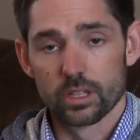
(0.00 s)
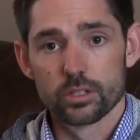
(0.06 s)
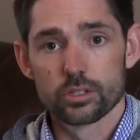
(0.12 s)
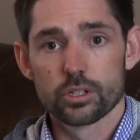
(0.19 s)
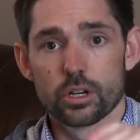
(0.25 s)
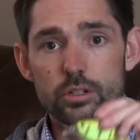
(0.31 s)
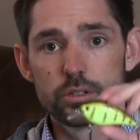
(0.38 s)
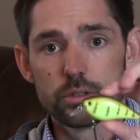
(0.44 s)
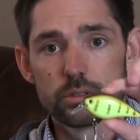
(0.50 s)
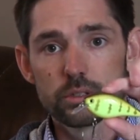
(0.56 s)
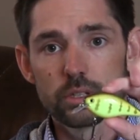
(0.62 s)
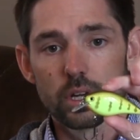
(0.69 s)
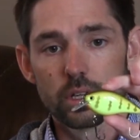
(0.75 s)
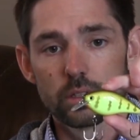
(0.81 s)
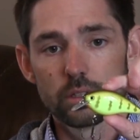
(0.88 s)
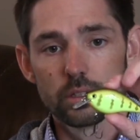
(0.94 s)
Chartreuse
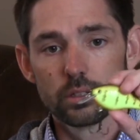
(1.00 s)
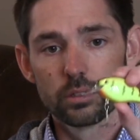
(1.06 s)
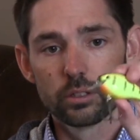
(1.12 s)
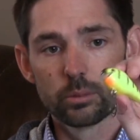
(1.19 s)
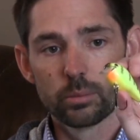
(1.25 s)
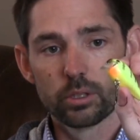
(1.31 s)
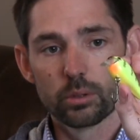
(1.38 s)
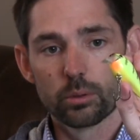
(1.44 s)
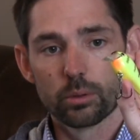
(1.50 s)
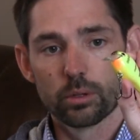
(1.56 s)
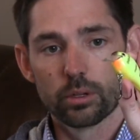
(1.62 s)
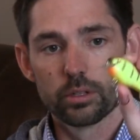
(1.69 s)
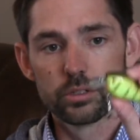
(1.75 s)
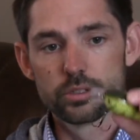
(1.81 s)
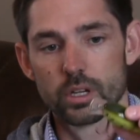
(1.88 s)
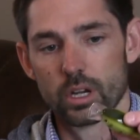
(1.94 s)
color, a little bit of
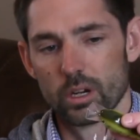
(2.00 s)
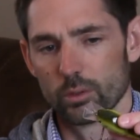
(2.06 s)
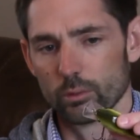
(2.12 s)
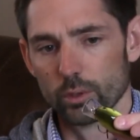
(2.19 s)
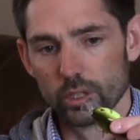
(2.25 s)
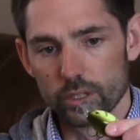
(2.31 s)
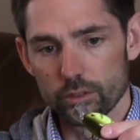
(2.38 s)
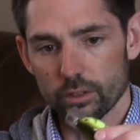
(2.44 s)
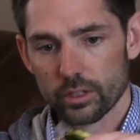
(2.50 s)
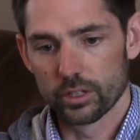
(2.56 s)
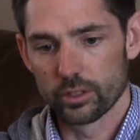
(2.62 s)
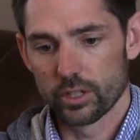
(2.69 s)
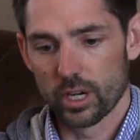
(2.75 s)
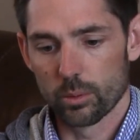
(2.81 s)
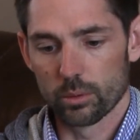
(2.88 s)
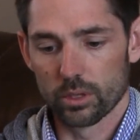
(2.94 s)
orange. Really
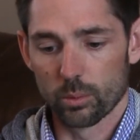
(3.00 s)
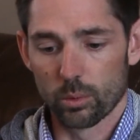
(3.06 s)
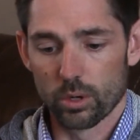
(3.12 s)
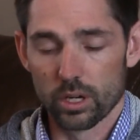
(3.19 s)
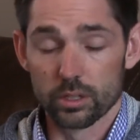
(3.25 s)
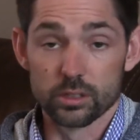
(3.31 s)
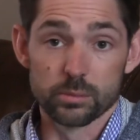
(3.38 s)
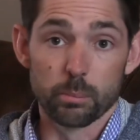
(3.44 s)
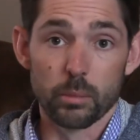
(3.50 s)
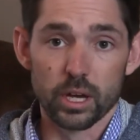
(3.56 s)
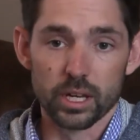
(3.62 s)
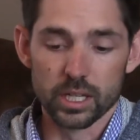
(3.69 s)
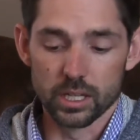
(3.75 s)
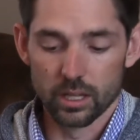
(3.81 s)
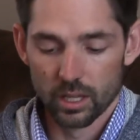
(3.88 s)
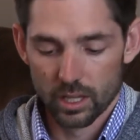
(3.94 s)
great when the water is
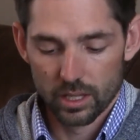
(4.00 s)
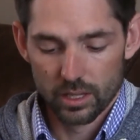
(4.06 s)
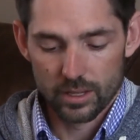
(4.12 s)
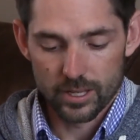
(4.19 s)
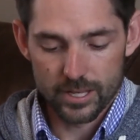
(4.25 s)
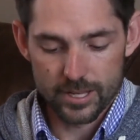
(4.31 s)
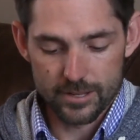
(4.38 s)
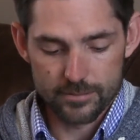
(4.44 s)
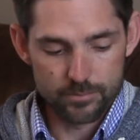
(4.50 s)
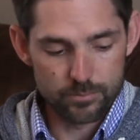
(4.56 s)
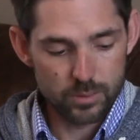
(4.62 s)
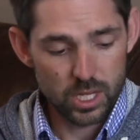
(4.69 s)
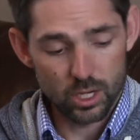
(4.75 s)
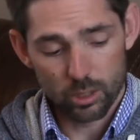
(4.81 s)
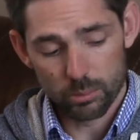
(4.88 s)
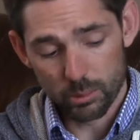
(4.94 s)
muddy.
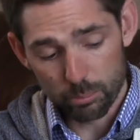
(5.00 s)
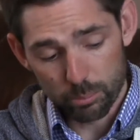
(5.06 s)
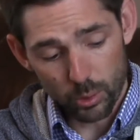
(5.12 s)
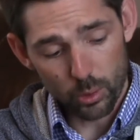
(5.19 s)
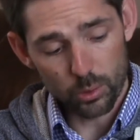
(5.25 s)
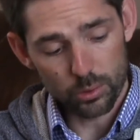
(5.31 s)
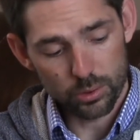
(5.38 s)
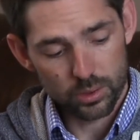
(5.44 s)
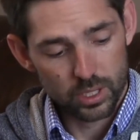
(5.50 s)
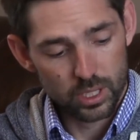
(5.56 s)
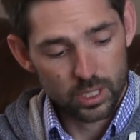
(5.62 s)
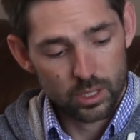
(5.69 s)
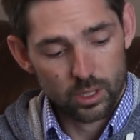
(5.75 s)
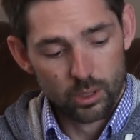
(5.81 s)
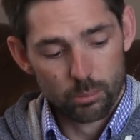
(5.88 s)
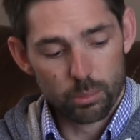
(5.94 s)
But both
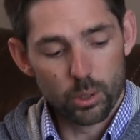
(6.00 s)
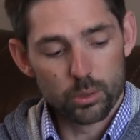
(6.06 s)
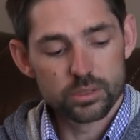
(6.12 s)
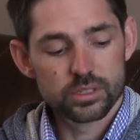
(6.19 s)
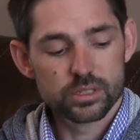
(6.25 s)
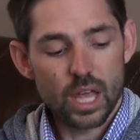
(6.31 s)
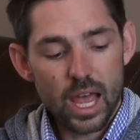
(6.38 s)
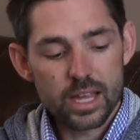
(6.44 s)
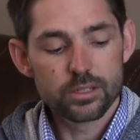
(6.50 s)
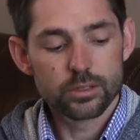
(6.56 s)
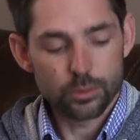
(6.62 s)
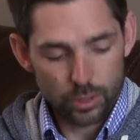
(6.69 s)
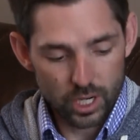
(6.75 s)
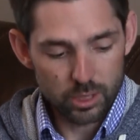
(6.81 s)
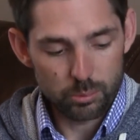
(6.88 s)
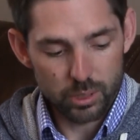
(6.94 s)
size
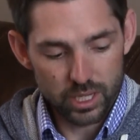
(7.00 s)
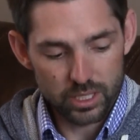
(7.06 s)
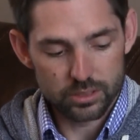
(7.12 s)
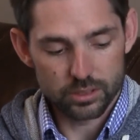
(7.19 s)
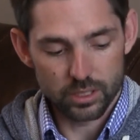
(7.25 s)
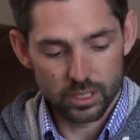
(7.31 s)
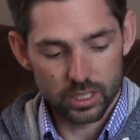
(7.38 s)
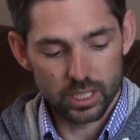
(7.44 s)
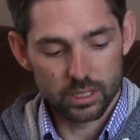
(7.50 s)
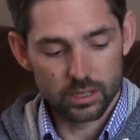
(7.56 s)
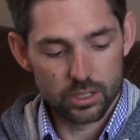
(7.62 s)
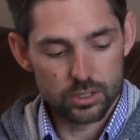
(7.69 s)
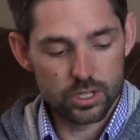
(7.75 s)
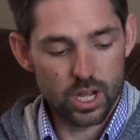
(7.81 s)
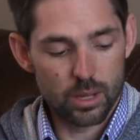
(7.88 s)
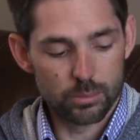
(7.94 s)
crankbaits are going to get
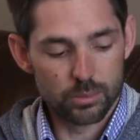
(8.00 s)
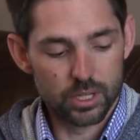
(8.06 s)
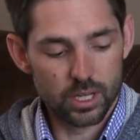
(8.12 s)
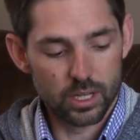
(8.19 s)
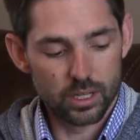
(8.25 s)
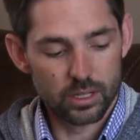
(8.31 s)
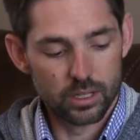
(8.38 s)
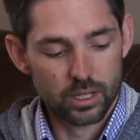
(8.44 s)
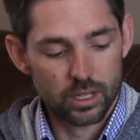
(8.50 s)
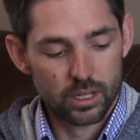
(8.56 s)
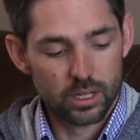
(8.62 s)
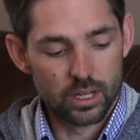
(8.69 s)
the job done.